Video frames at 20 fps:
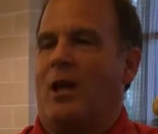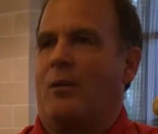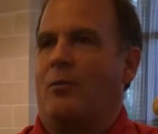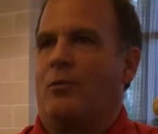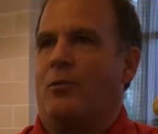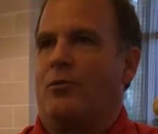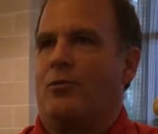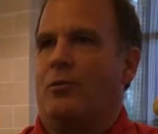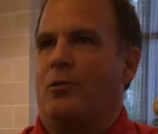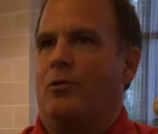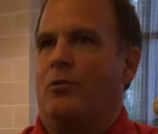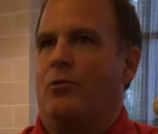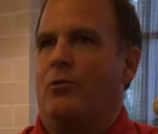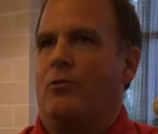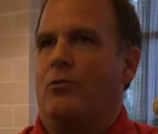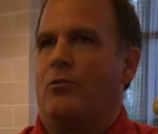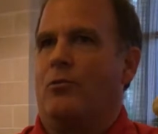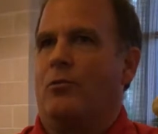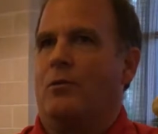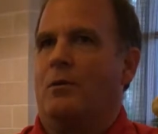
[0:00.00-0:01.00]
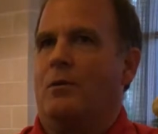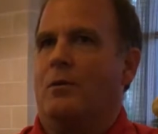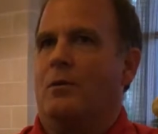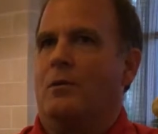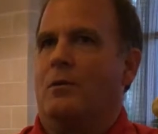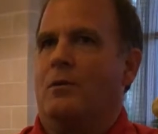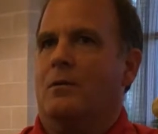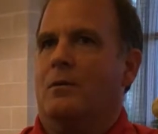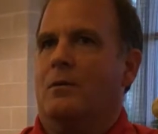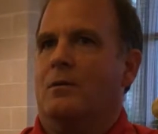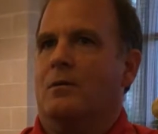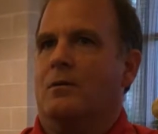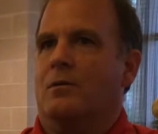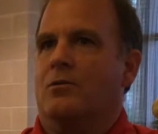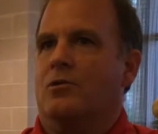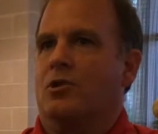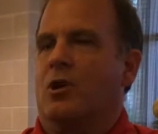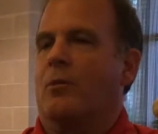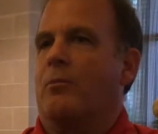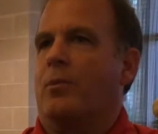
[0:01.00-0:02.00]
able to
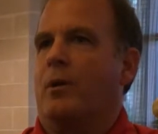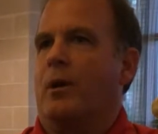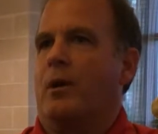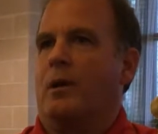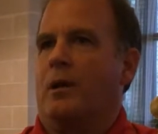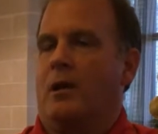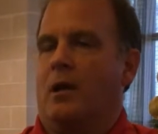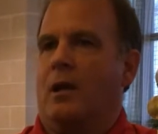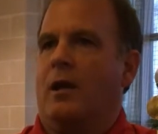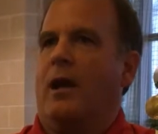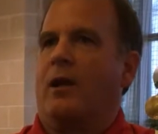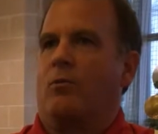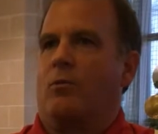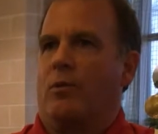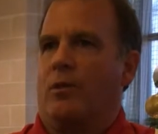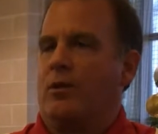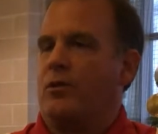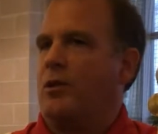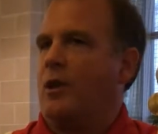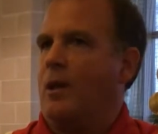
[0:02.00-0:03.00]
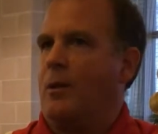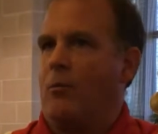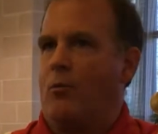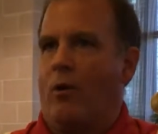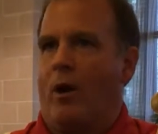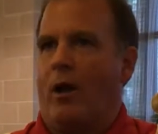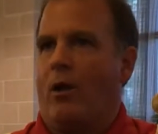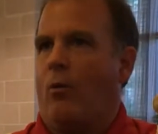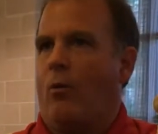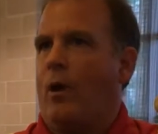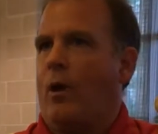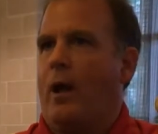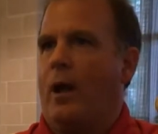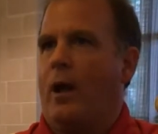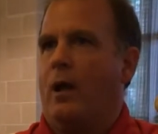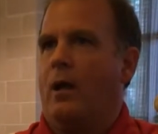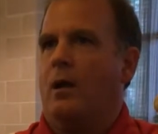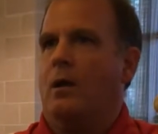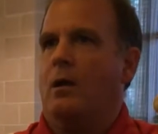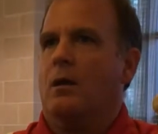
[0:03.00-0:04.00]
jump in and connect with the team right
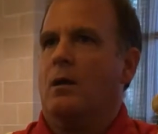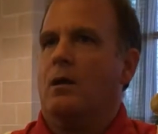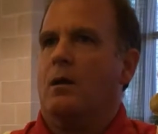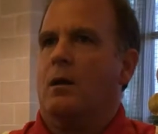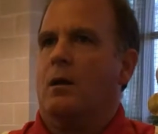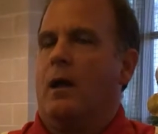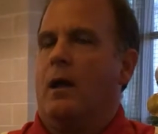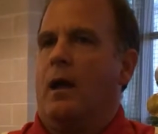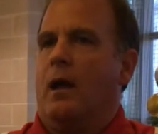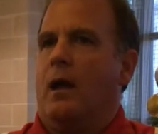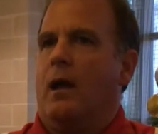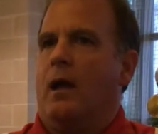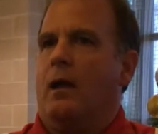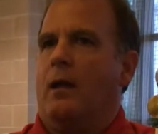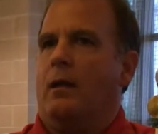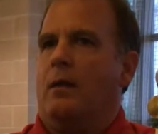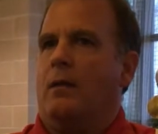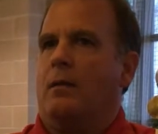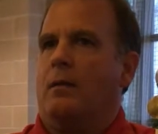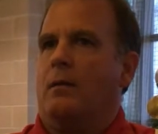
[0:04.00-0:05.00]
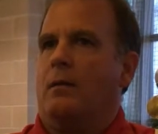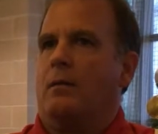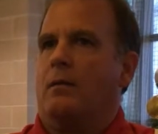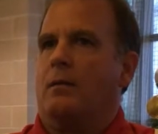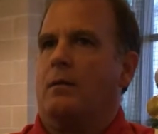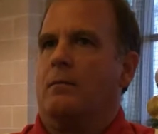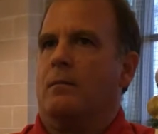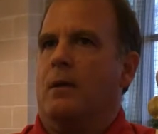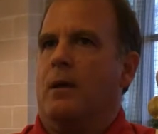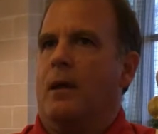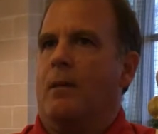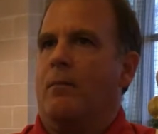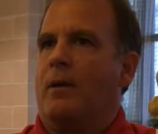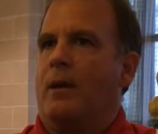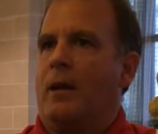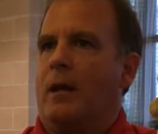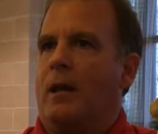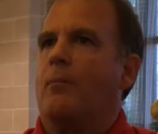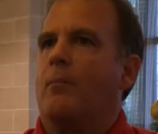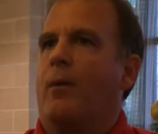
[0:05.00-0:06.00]
away and
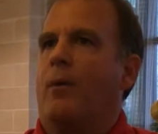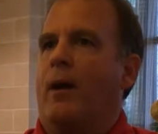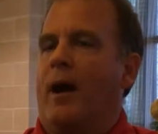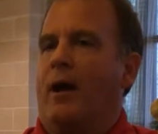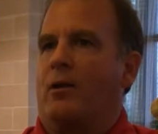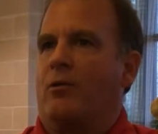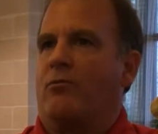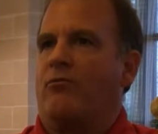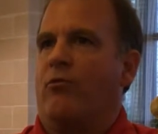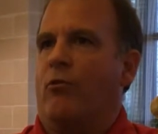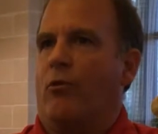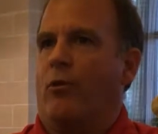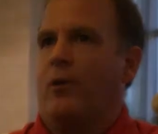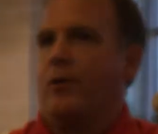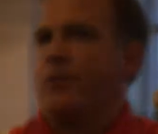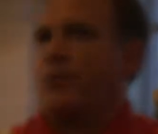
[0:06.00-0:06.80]
be an impact for